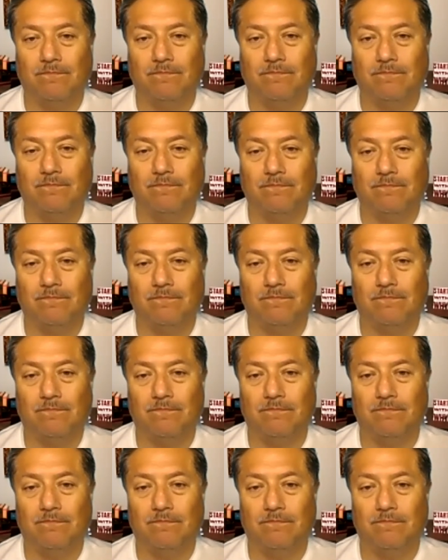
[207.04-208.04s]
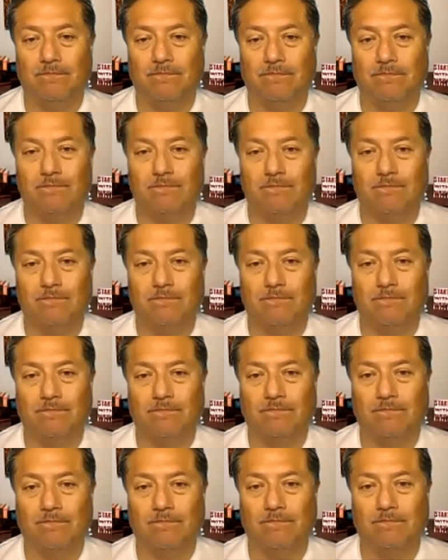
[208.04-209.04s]

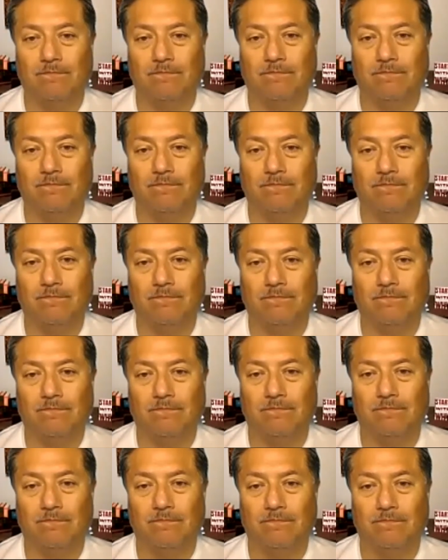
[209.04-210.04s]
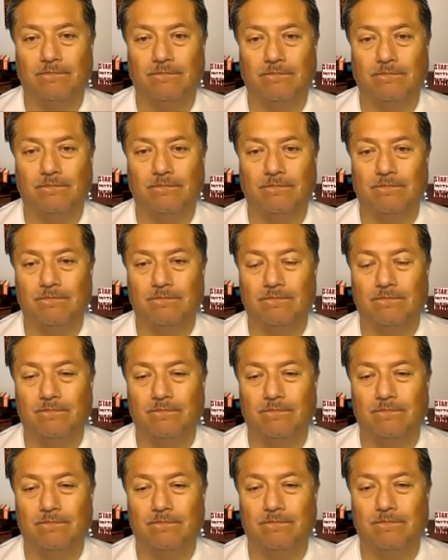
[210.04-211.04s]

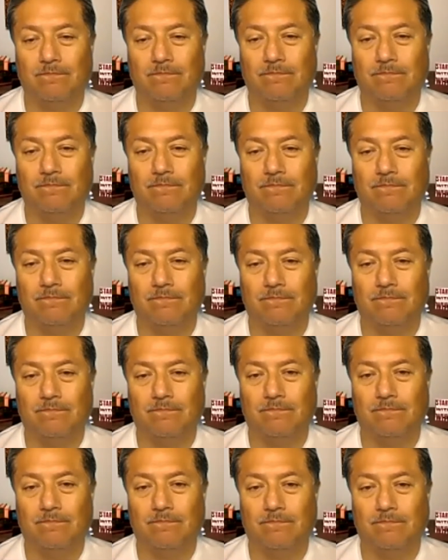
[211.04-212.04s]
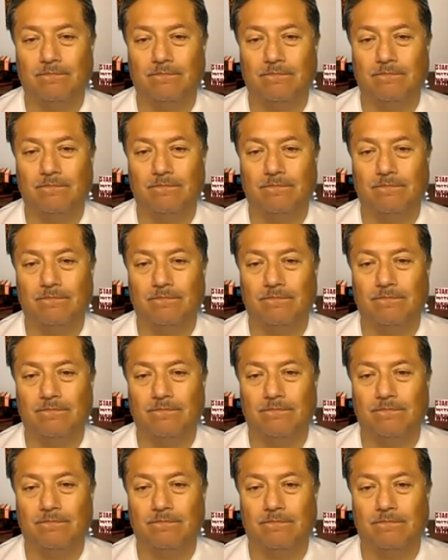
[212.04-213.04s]

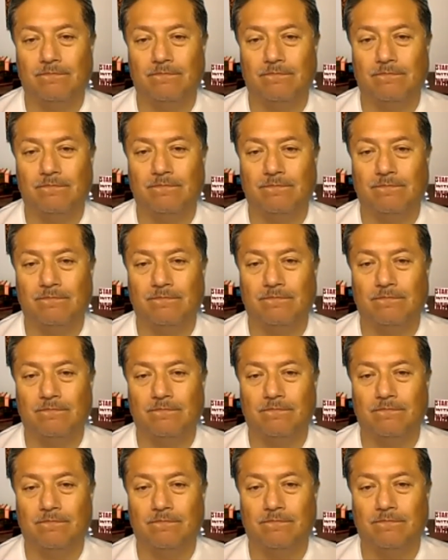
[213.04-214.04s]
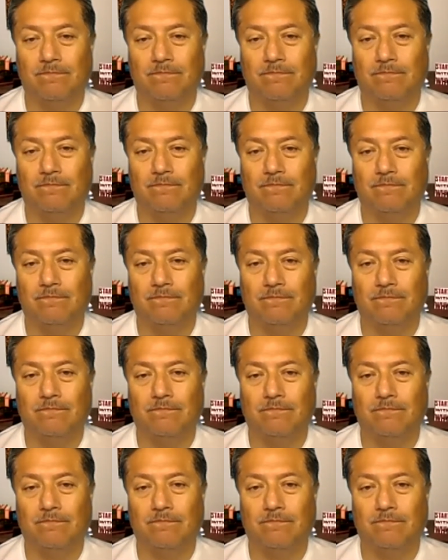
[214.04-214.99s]
(silent)